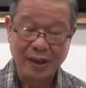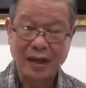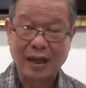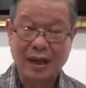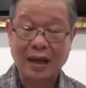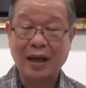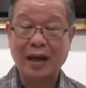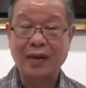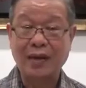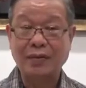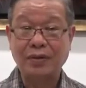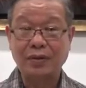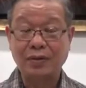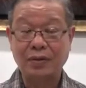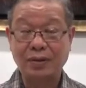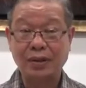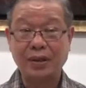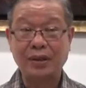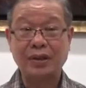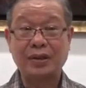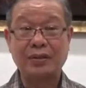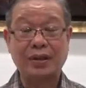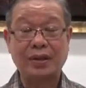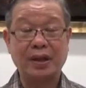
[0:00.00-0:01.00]
I have to do
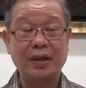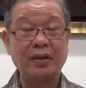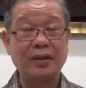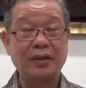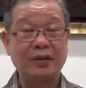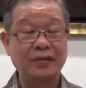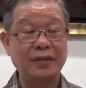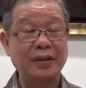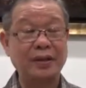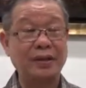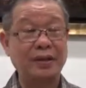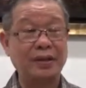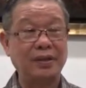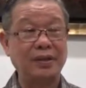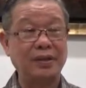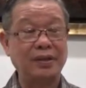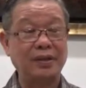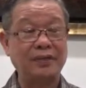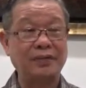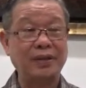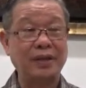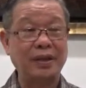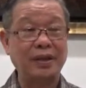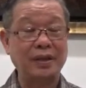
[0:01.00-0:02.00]
this quite often, you know.
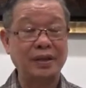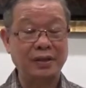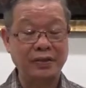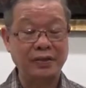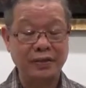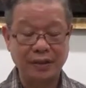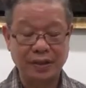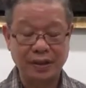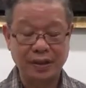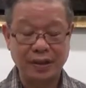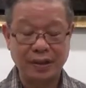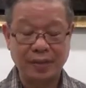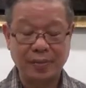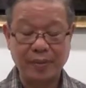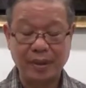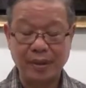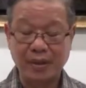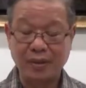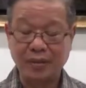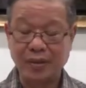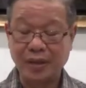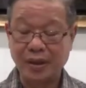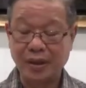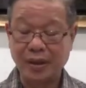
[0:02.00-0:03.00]
In fact, these few days I've
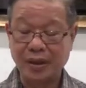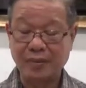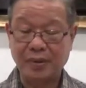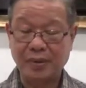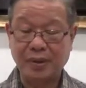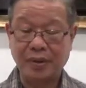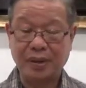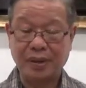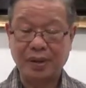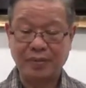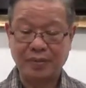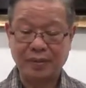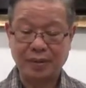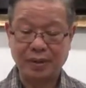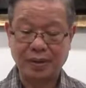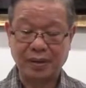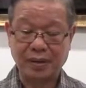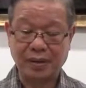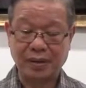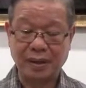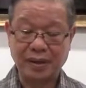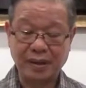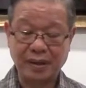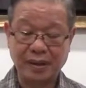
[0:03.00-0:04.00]
been doing that because I'm
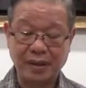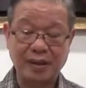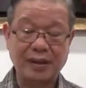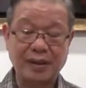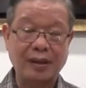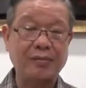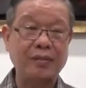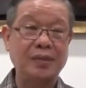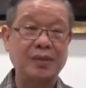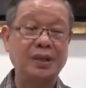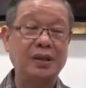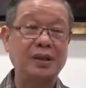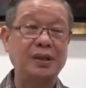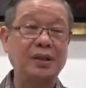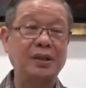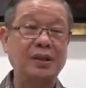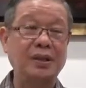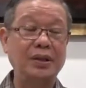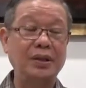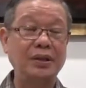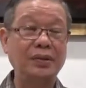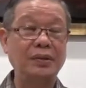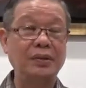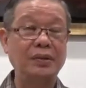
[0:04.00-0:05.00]
writing something
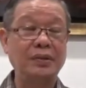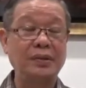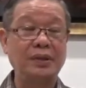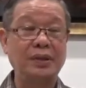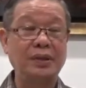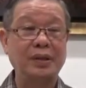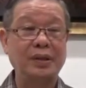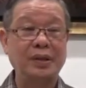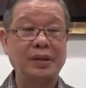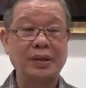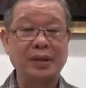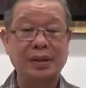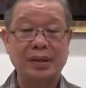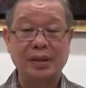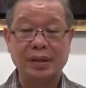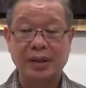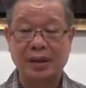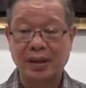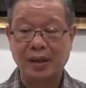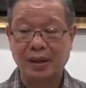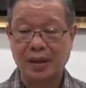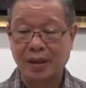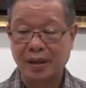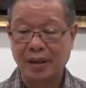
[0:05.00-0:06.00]
new,
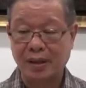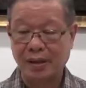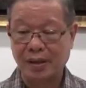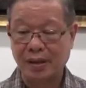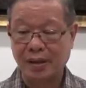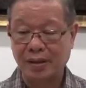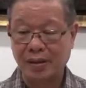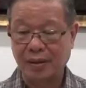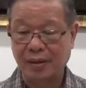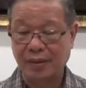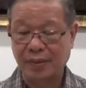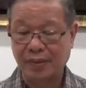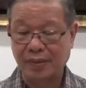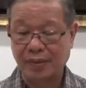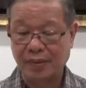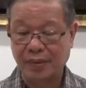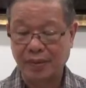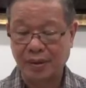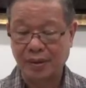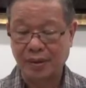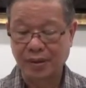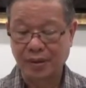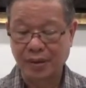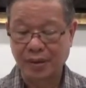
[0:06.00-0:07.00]
a
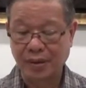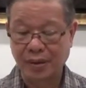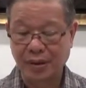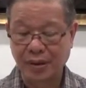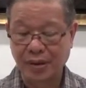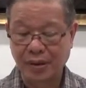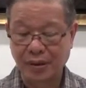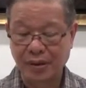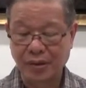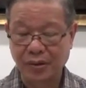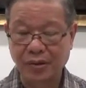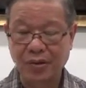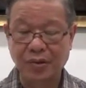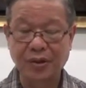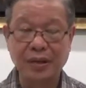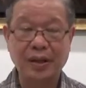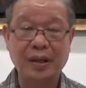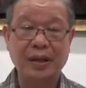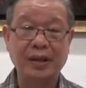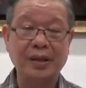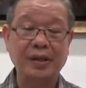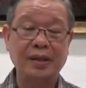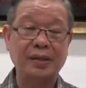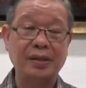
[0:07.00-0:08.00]
new
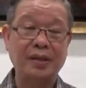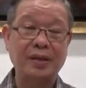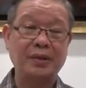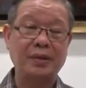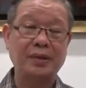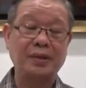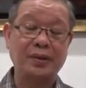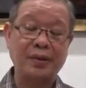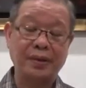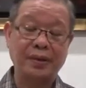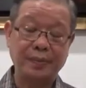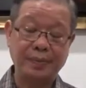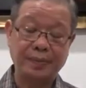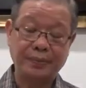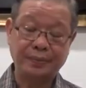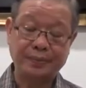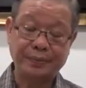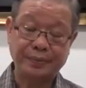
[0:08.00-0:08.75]
sutta in the Sanyutta.